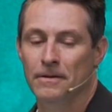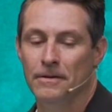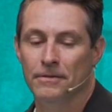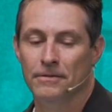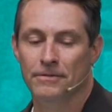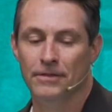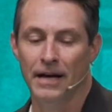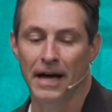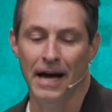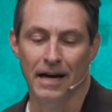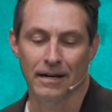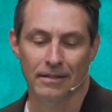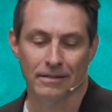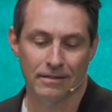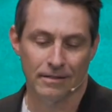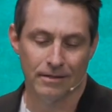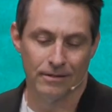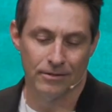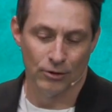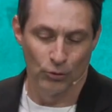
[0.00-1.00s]
that
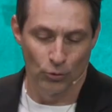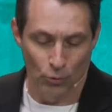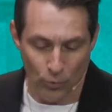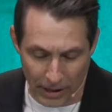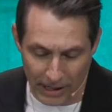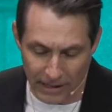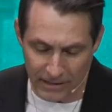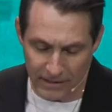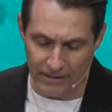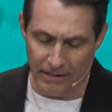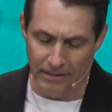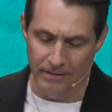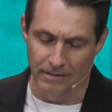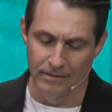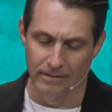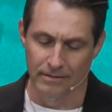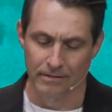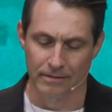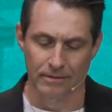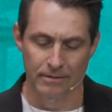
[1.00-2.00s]
the
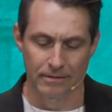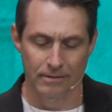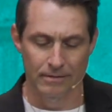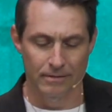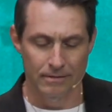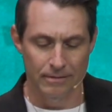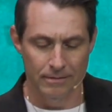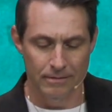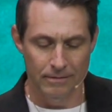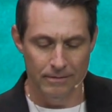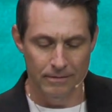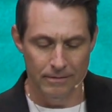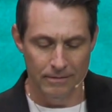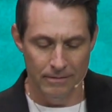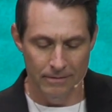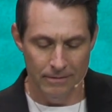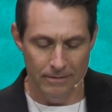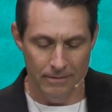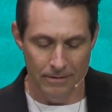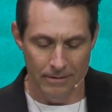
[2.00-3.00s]
reason
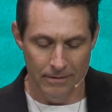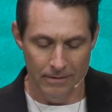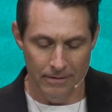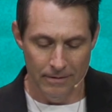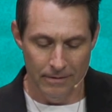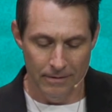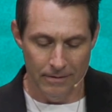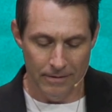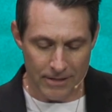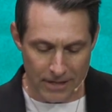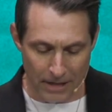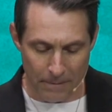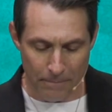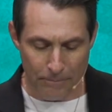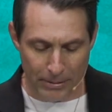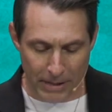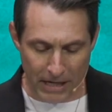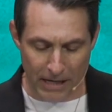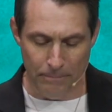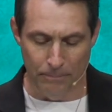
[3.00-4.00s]
some
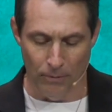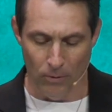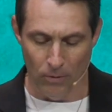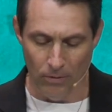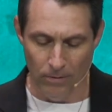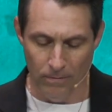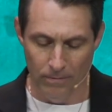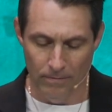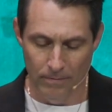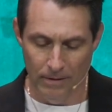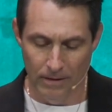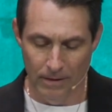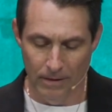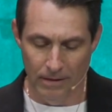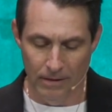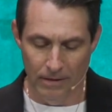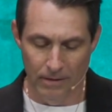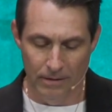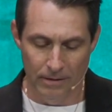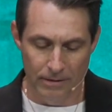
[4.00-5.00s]
people
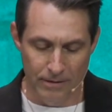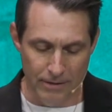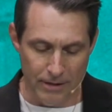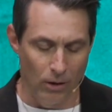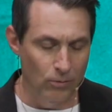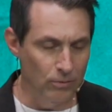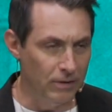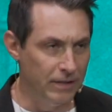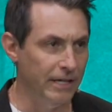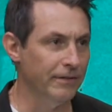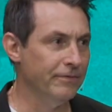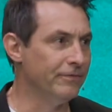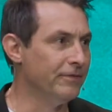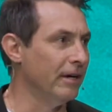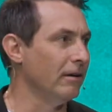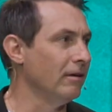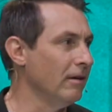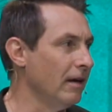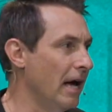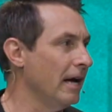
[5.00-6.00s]
don't give
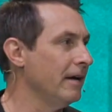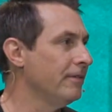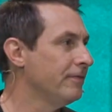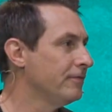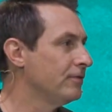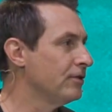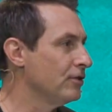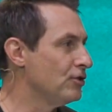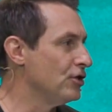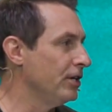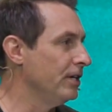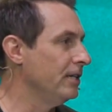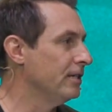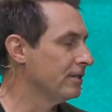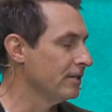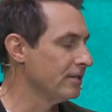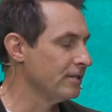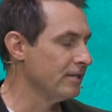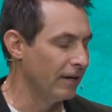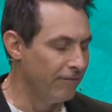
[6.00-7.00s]
their life to
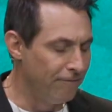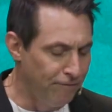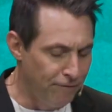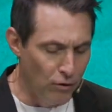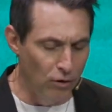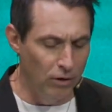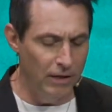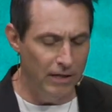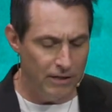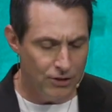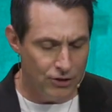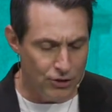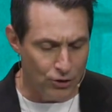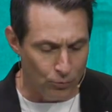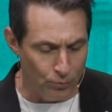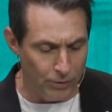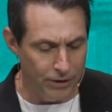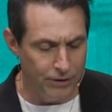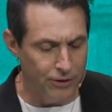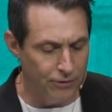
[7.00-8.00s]
Jesus, like fully
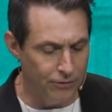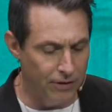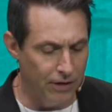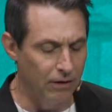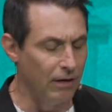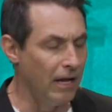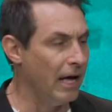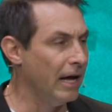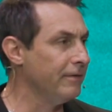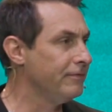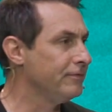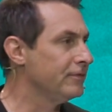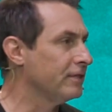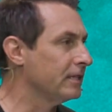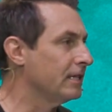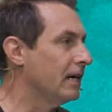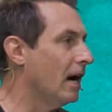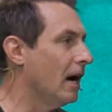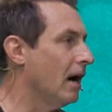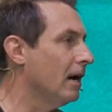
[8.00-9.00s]
surrender their life to
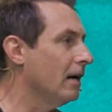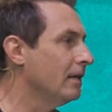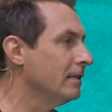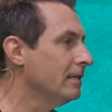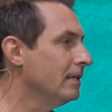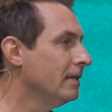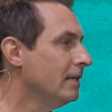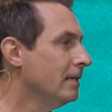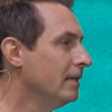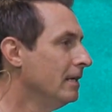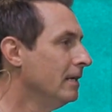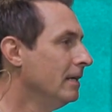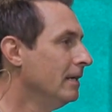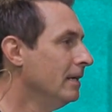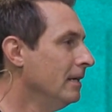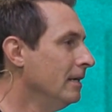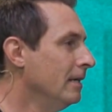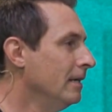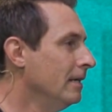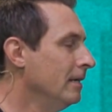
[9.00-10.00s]
God,
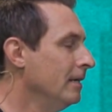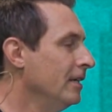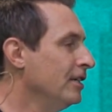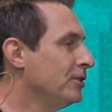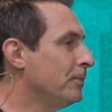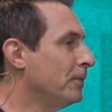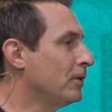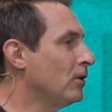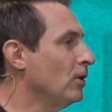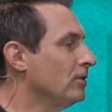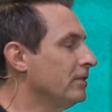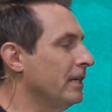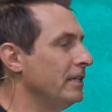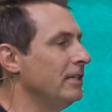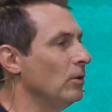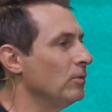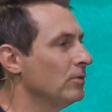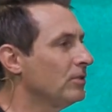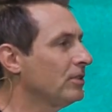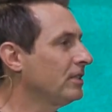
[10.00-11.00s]
is because they
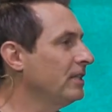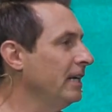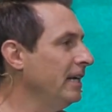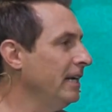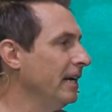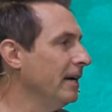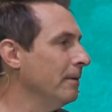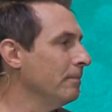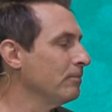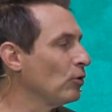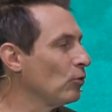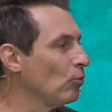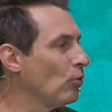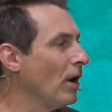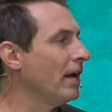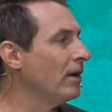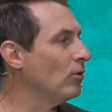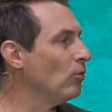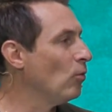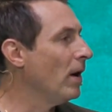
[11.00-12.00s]
don't see Him the
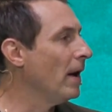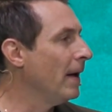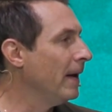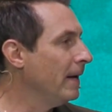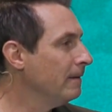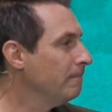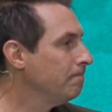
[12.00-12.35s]
right way.